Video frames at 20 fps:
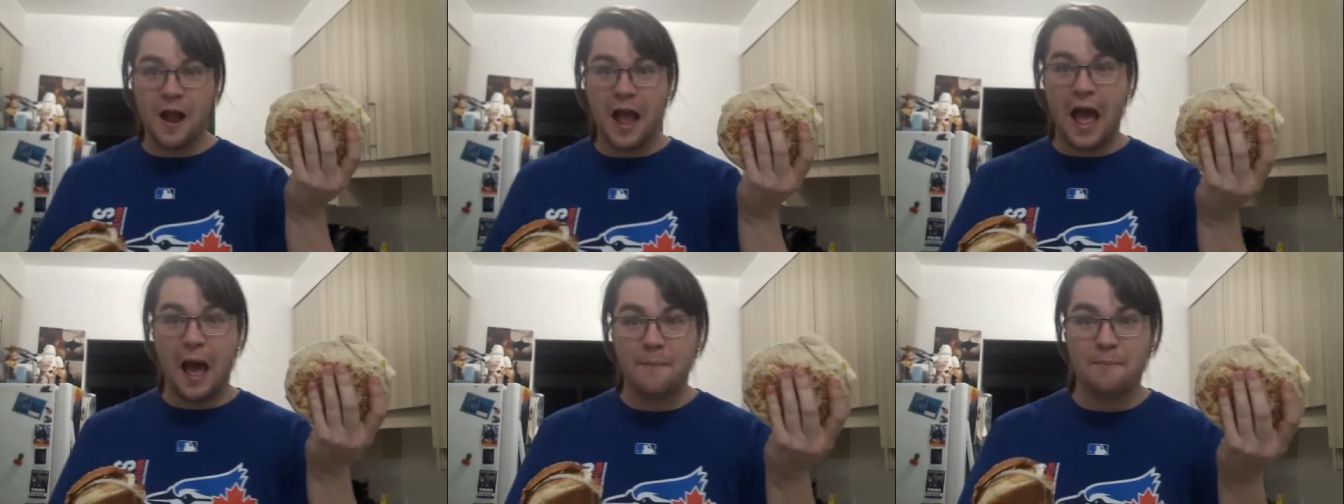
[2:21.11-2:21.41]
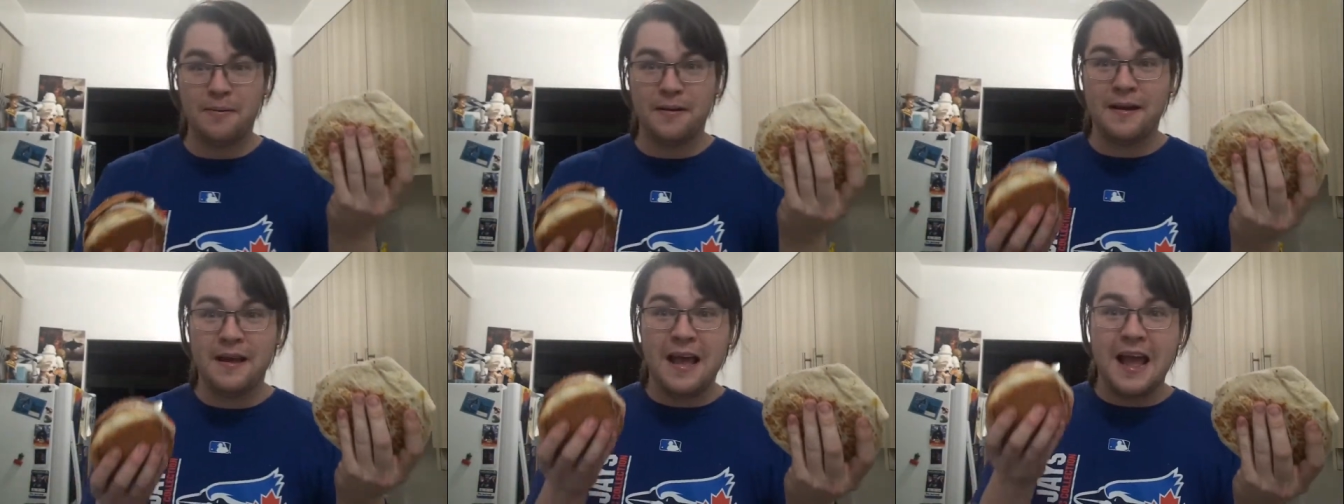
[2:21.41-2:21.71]

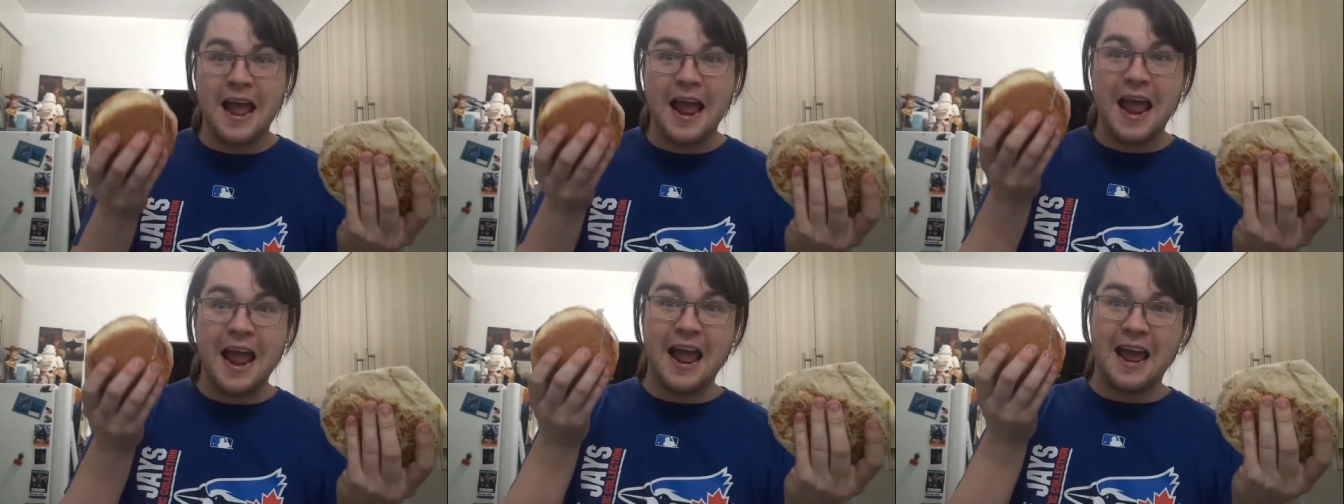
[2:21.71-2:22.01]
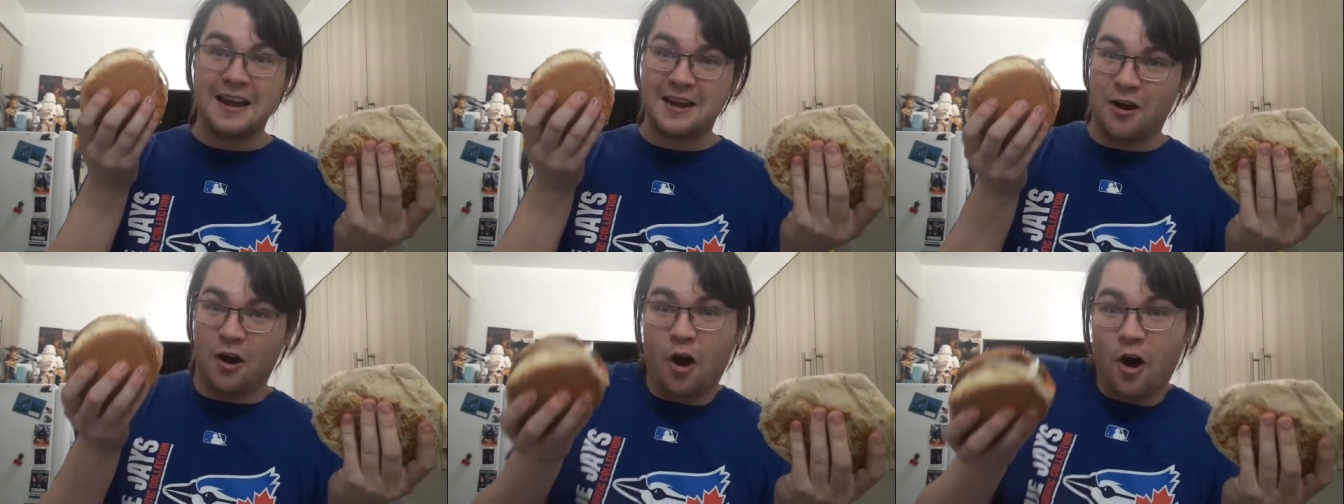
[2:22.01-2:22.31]
Wrap
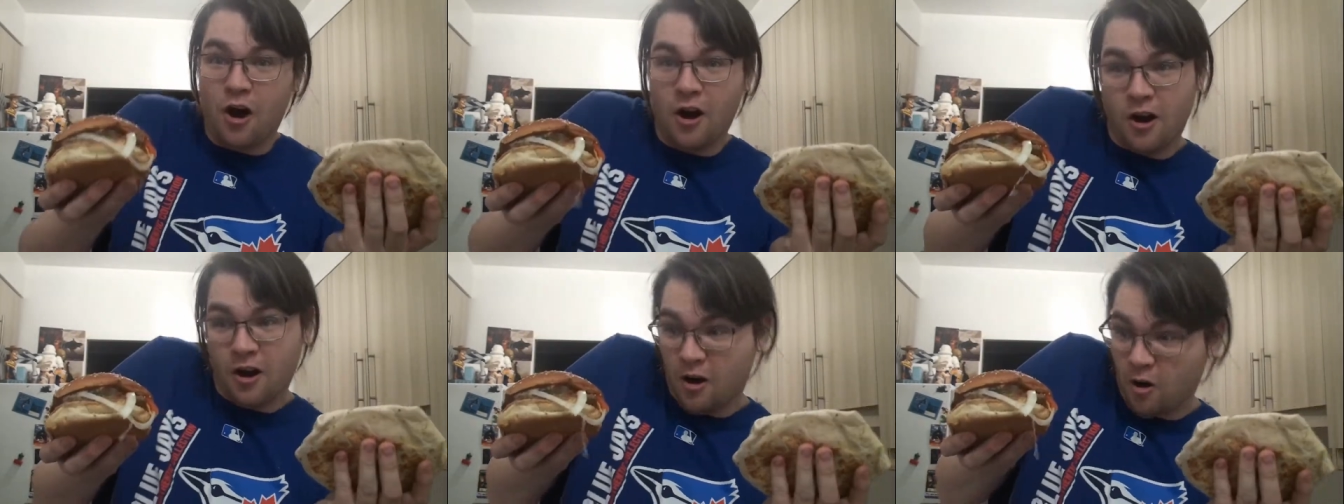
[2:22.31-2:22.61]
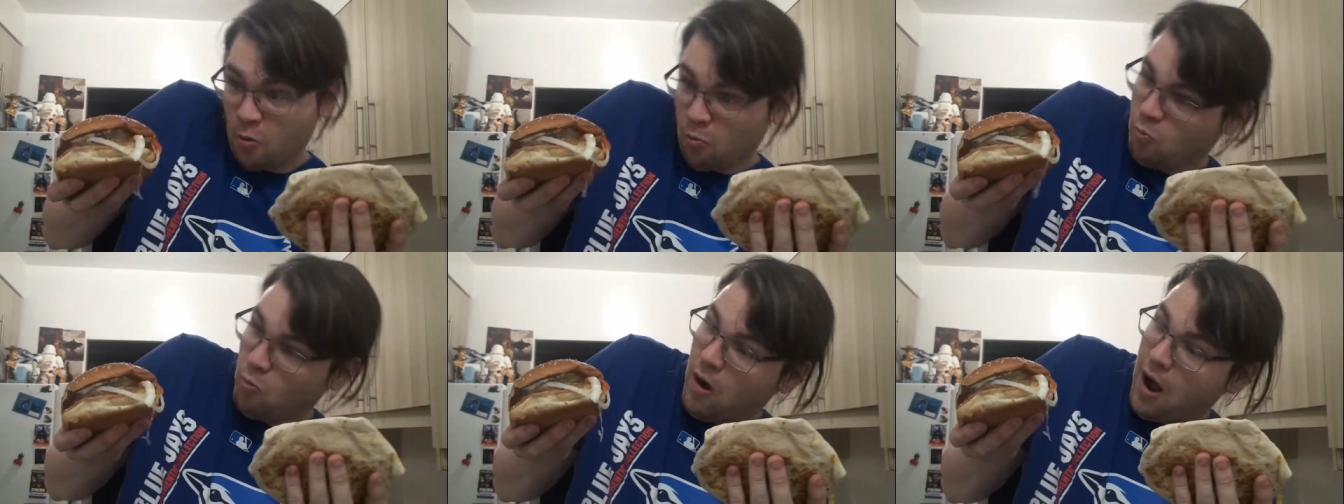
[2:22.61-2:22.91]
and our
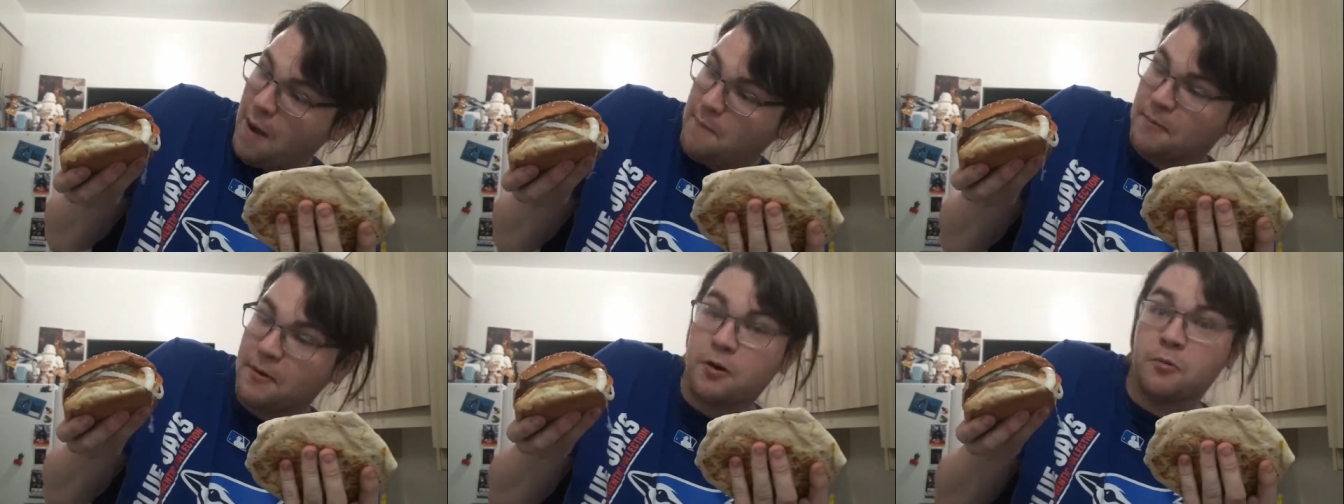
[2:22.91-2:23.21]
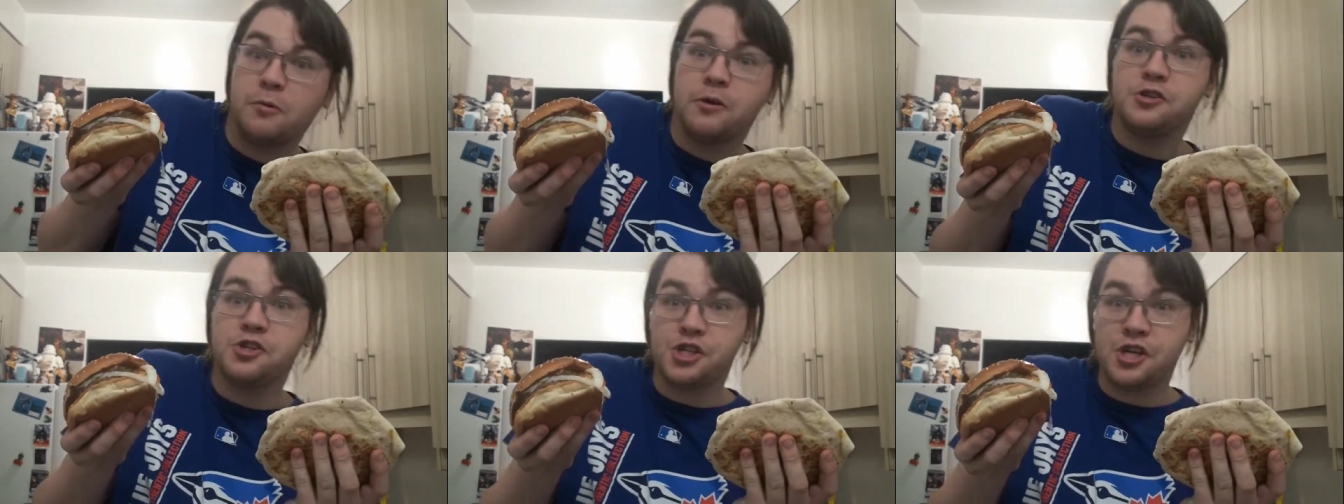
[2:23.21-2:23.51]

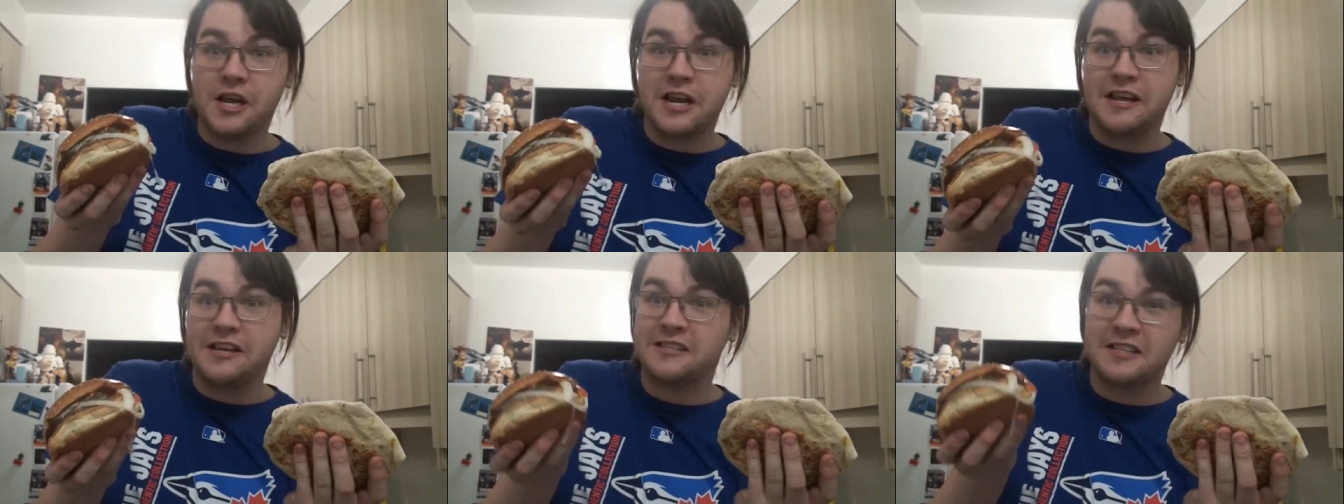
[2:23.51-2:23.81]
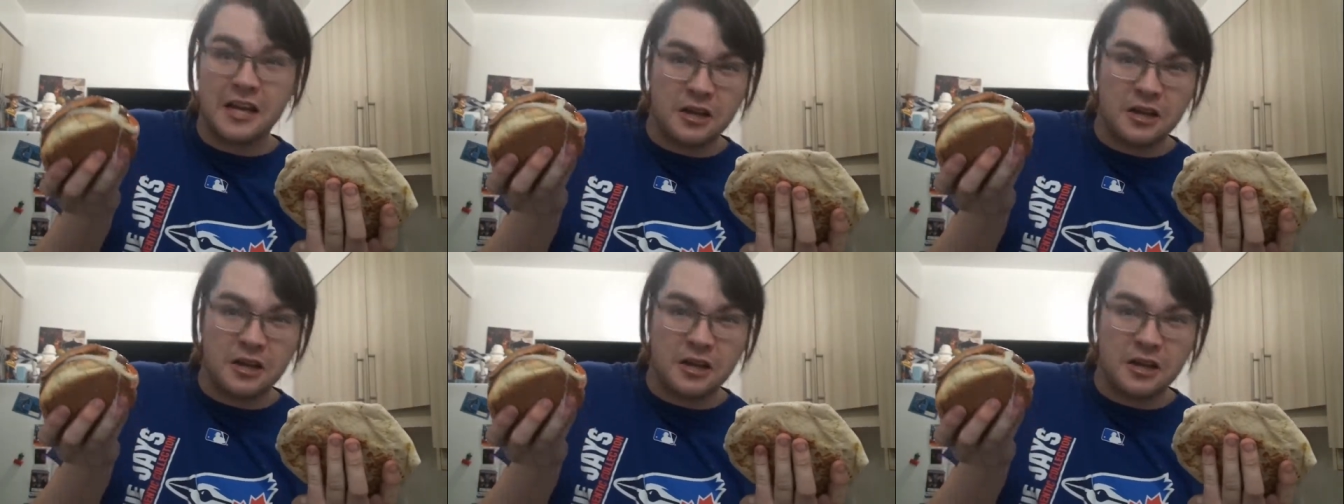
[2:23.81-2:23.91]
Whopper with cheese.